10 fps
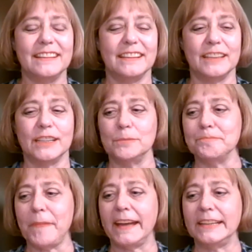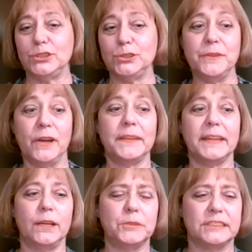I do know
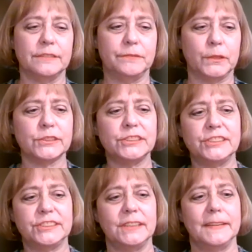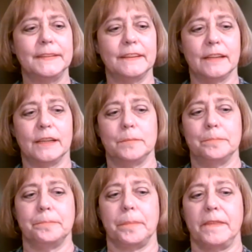that it was the first
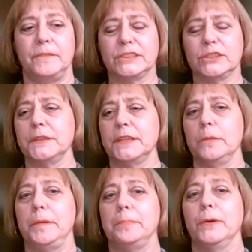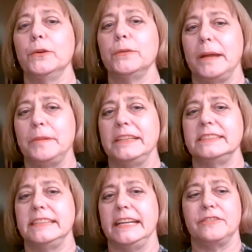physical therapy program in the
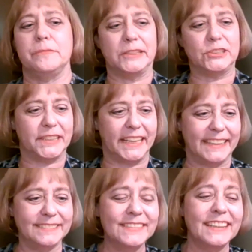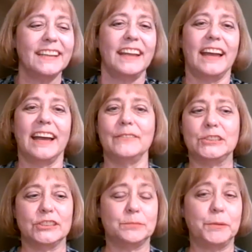state of Michigan,
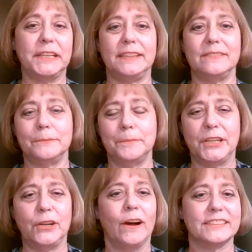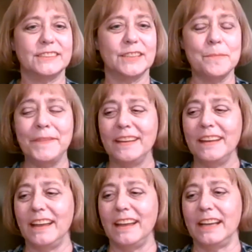which is pretty awesome.
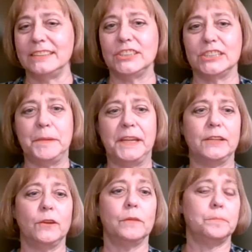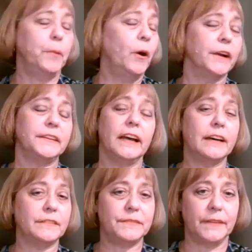And just being part
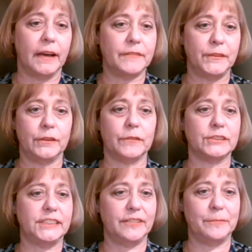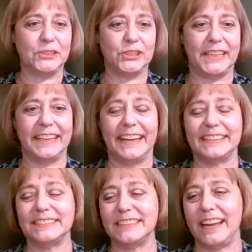of the University of Michigan
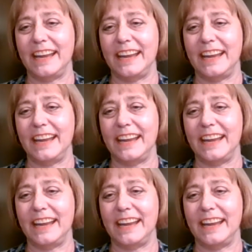is.